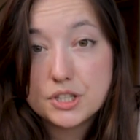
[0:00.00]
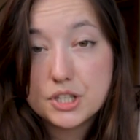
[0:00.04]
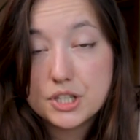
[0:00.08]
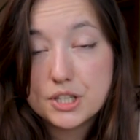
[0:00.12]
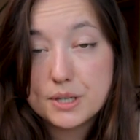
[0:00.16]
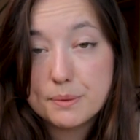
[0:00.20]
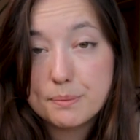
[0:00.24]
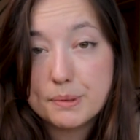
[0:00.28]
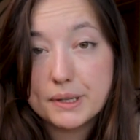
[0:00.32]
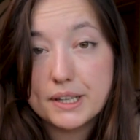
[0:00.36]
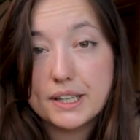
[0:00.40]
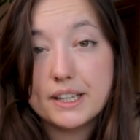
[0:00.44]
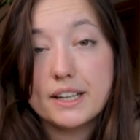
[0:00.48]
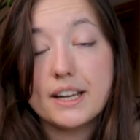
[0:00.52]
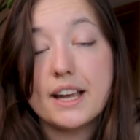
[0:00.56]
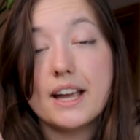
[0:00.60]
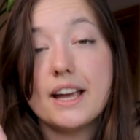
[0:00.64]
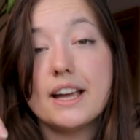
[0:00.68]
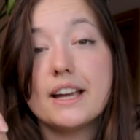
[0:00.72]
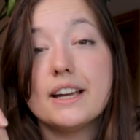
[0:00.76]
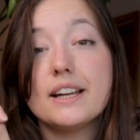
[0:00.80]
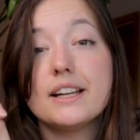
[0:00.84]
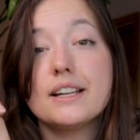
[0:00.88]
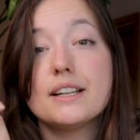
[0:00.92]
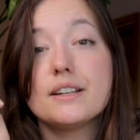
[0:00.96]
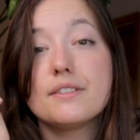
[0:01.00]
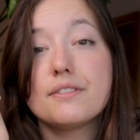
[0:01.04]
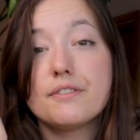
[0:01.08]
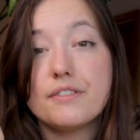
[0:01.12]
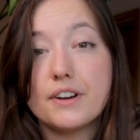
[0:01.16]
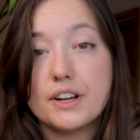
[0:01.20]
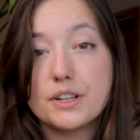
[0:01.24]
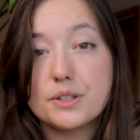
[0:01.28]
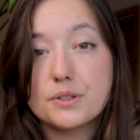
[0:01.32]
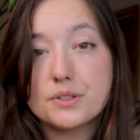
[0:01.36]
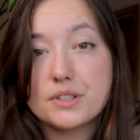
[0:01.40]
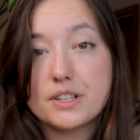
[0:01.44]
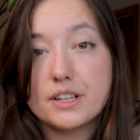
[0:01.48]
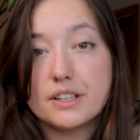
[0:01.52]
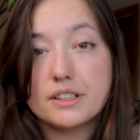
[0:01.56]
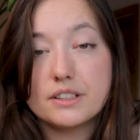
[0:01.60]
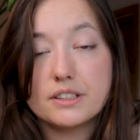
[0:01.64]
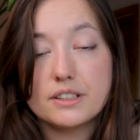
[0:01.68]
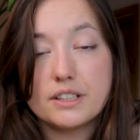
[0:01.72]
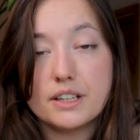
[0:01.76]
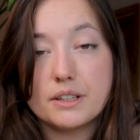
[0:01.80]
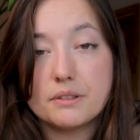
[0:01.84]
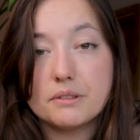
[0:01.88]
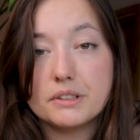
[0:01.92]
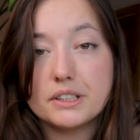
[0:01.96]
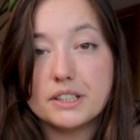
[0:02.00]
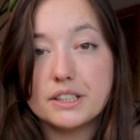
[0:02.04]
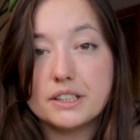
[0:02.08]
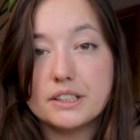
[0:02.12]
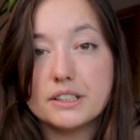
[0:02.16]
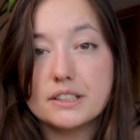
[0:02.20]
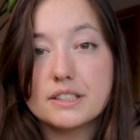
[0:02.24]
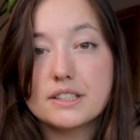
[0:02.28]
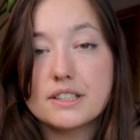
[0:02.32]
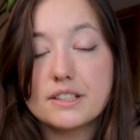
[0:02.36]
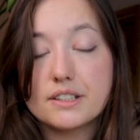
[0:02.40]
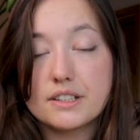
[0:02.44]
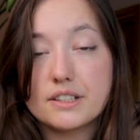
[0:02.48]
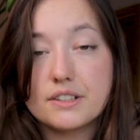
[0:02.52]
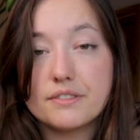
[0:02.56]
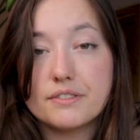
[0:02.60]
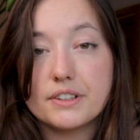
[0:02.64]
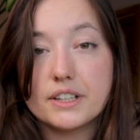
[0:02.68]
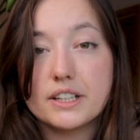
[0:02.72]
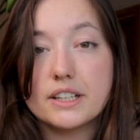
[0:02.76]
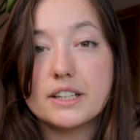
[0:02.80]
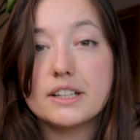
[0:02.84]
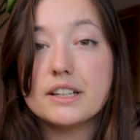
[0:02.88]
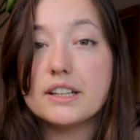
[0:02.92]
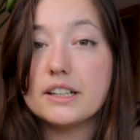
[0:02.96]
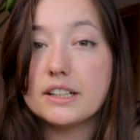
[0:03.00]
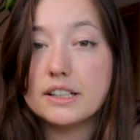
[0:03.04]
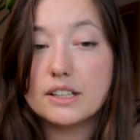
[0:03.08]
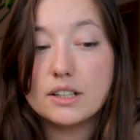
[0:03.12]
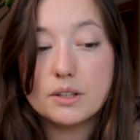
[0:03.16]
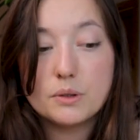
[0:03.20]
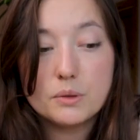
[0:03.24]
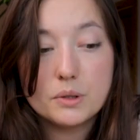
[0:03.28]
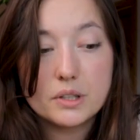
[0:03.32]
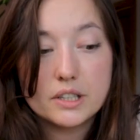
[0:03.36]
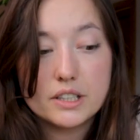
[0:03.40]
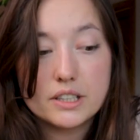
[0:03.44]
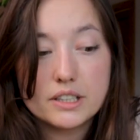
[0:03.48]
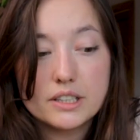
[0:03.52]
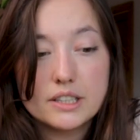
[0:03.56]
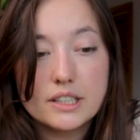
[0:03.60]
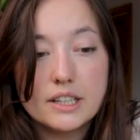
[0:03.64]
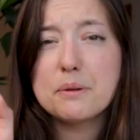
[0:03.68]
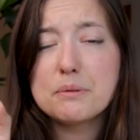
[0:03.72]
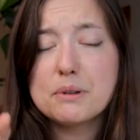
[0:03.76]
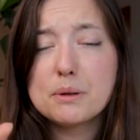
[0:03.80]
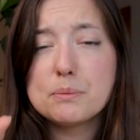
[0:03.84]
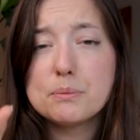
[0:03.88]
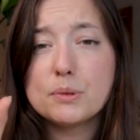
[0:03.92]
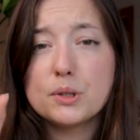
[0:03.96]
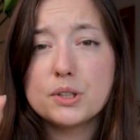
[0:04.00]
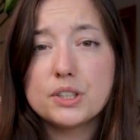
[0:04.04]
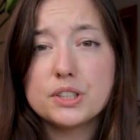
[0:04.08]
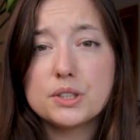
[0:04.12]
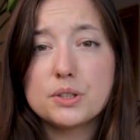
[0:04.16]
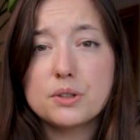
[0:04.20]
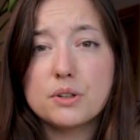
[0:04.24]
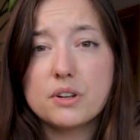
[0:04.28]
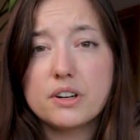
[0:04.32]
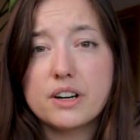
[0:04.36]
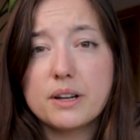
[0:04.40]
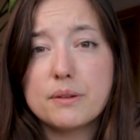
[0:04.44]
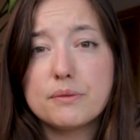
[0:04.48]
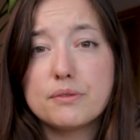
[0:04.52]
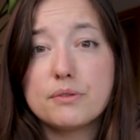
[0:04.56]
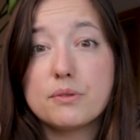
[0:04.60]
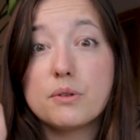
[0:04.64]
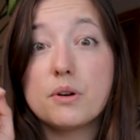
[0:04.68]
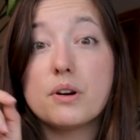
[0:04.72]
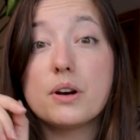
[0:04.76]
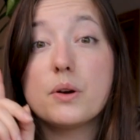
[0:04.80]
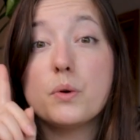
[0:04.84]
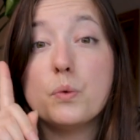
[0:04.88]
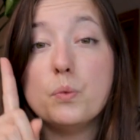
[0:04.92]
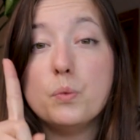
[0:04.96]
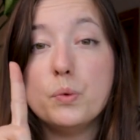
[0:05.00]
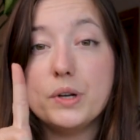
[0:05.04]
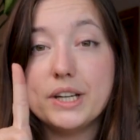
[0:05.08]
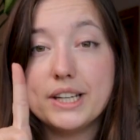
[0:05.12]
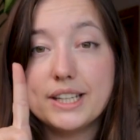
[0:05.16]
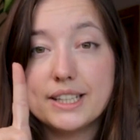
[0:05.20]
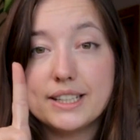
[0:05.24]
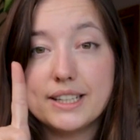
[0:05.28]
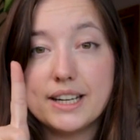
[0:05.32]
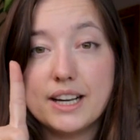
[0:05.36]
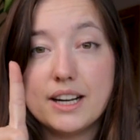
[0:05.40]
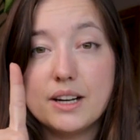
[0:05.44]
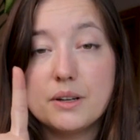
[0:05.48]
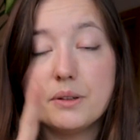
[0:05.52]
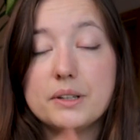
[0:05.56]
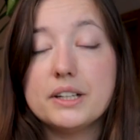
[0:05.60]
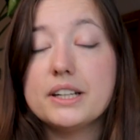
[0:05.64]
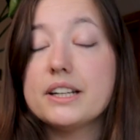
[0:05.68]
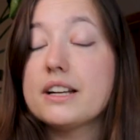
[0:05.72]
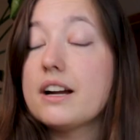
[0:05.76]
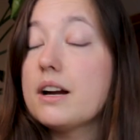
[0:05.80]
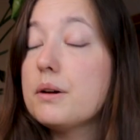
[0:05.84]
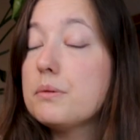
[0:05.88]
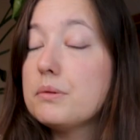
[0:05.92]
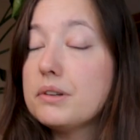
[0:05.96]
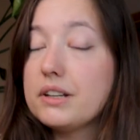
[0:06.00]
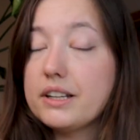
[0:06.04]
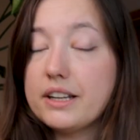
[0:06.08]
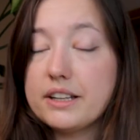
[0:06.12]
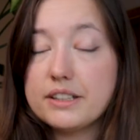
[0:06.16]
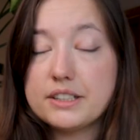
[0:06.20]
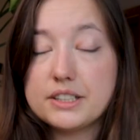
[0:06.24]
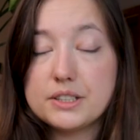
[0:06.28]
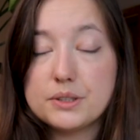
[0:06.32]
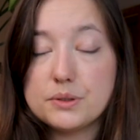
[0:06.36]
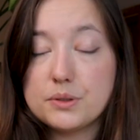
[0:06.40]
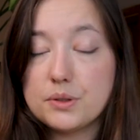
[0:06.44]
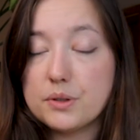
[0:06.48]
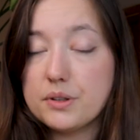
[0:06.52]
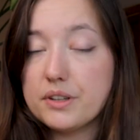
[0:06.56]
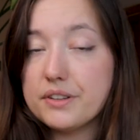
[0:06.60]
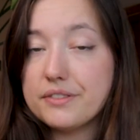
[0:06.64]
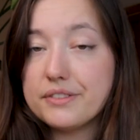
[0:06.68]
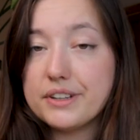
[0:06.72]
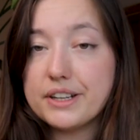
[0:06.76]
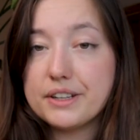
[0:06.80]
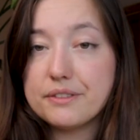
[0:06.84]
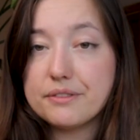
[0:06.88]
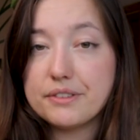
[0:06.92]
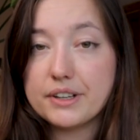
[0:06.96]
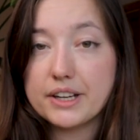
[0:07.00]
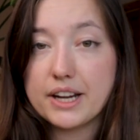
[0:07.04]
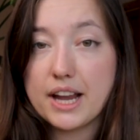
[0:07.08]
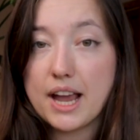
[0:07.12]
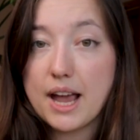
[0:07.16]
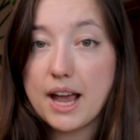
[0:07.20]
shipping and phytosanitary certificate included. I will monitor them for a week now, and I will let you know if anything